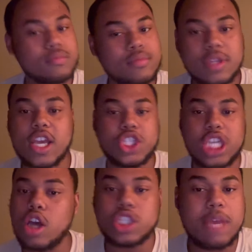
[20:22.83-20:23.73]

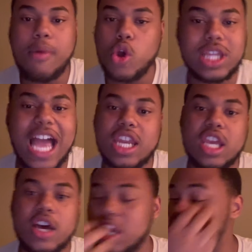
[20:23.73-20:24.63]
nigga, she most likely
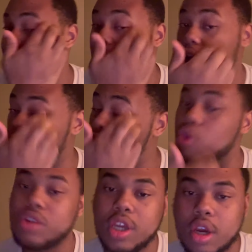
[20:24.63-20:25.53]
is a fucking
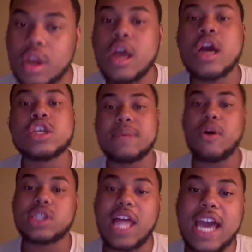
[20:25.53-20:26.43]
gold digger. She
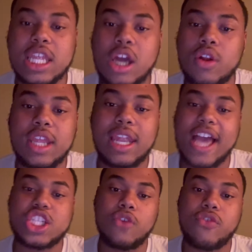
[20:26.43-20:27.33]
most likely only
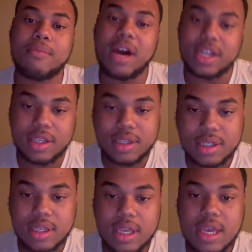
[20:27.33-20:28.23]
likes you for money.
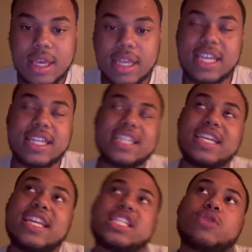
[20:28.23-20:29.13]
And
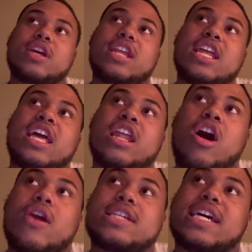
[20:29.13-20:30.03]
I
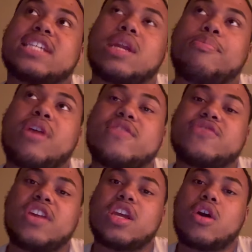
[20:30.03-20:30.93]
already said this in a previous
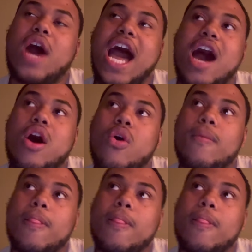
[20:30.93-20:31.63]
video how